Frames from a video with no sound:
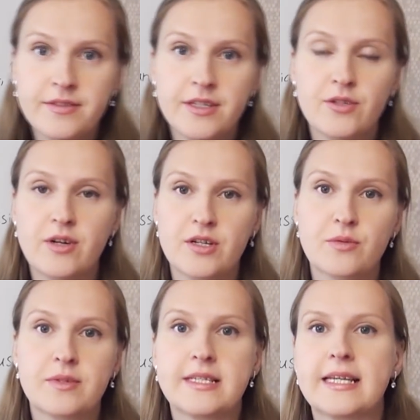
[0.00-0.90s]
In Russian
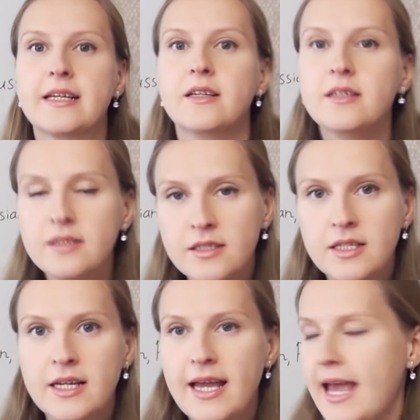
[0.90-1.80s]
we say g,
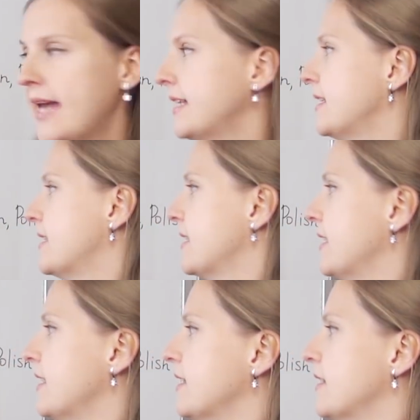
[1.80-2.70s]
and
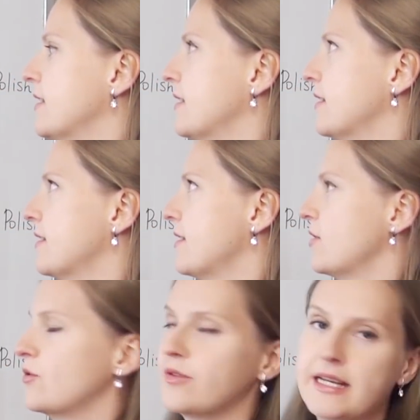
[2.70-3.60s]
in the
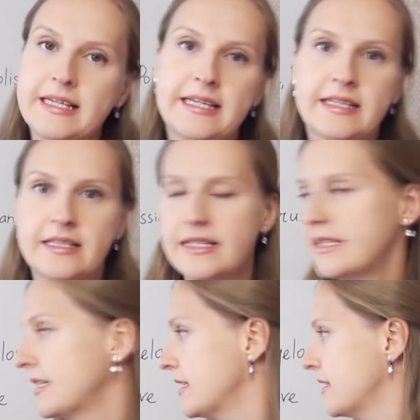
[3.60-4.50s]
Ukrainian it
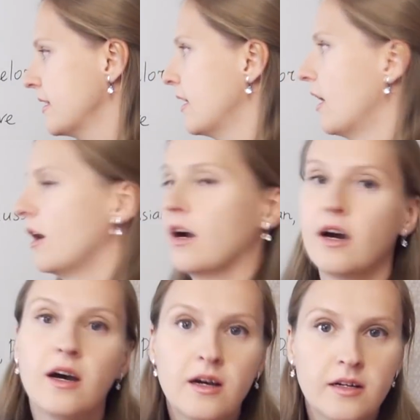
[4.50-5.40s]
is r.